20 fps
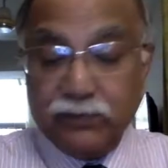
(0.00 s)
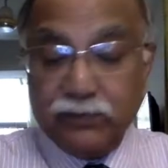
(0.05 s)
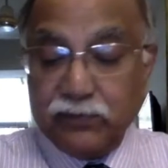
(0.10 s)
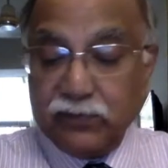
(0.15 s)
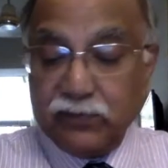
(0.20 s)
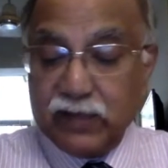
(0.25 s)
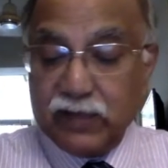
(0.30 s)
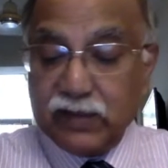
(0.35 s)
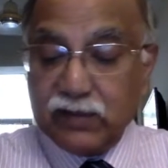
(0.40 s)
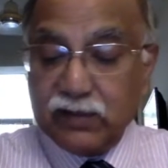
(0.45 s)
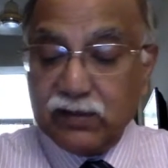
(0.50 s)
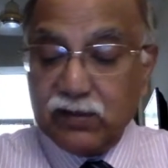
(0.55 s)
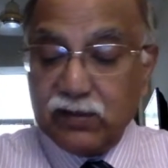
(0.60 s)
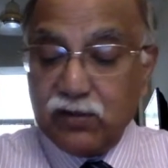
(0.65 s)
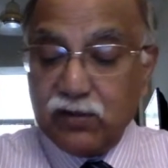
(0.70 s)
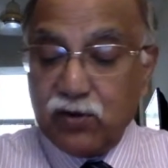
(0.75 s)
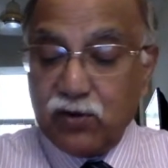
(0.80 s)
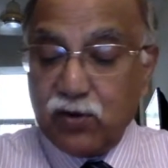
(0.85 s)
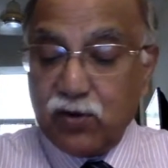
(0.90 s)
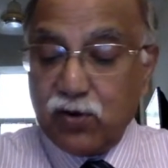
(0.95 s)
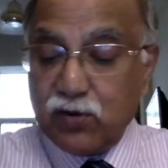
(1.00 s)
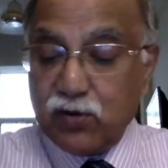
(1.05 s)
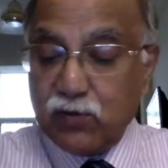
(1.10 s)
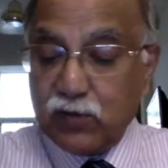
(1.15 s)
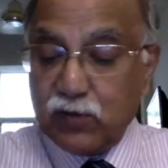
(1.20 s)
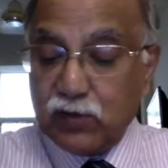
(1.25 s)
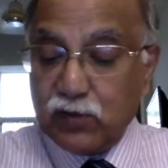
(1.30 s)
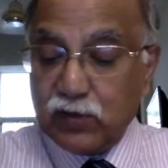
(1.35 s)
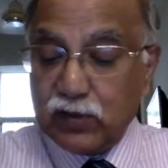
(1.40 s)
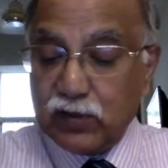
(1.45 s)
that God
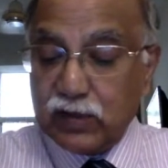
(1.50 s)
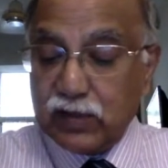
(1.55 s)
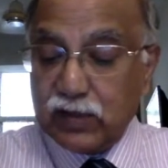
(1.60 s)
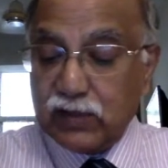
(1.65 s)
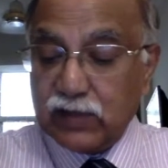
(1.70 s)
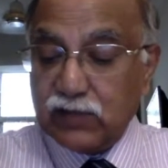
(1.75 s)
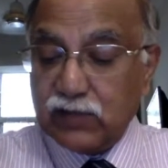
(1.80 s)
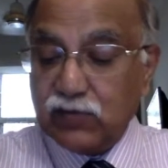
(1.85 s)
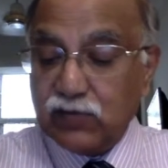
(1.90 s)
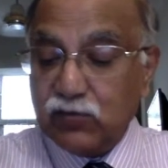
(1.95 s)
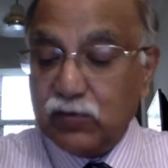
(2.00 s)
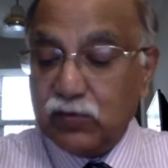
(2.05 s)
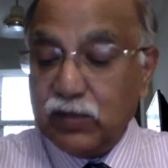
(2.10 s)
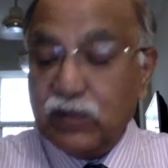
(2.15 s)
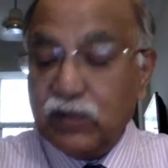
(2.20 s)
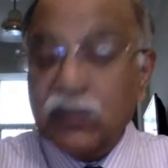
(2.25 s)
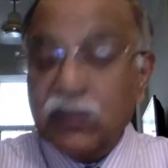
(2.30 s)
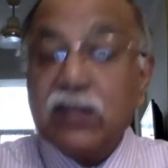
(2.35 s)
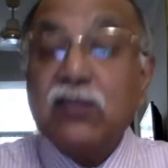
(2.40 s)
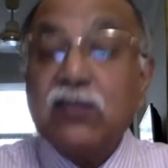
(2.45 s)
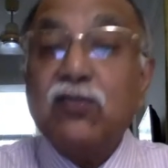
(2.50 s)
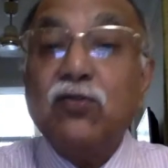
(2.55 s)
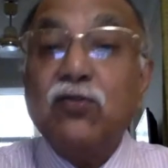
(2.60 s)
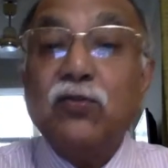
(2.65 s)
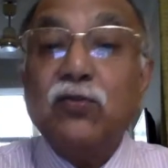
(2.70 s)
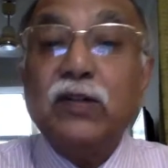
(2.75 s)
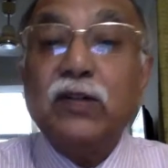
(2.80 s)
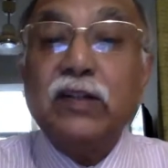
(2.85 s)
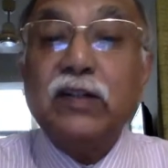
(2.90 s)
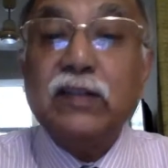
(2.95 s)
wants us to be rich
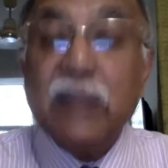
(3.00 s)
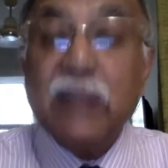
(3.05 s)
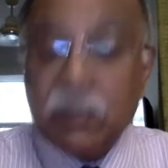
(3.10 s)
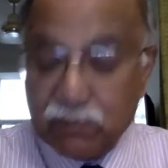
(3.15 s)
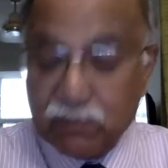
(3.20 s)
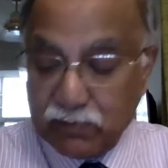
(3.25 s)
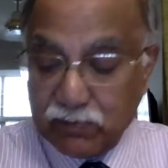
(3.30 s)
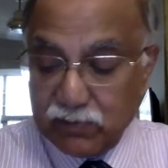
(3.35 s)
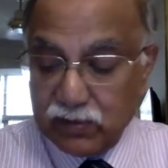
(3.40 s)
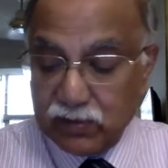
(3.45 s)
towards Him.